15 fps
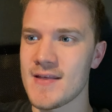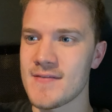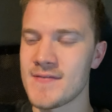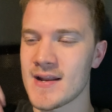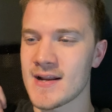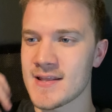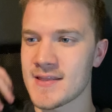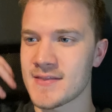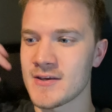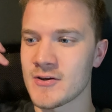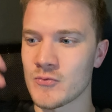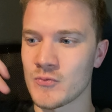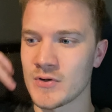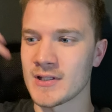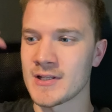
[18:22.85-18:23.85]
that I think
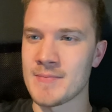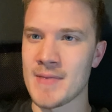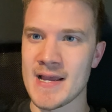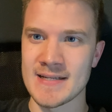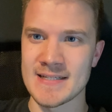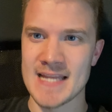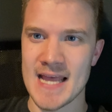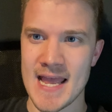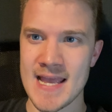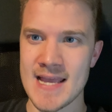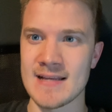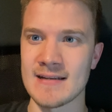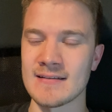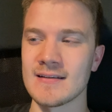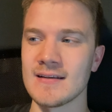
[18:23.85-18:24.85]
really
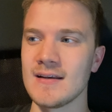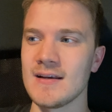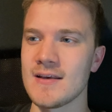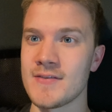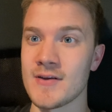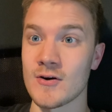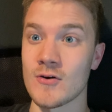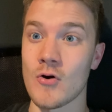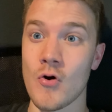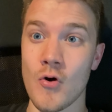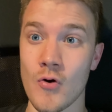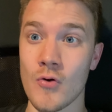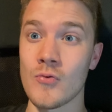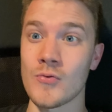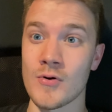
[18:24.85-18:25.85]
maintain their
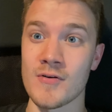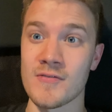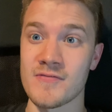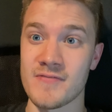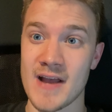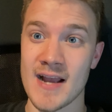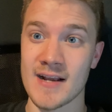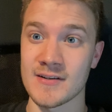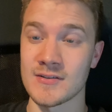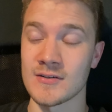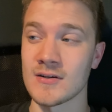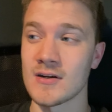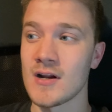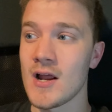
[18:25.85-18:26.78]
horror factor.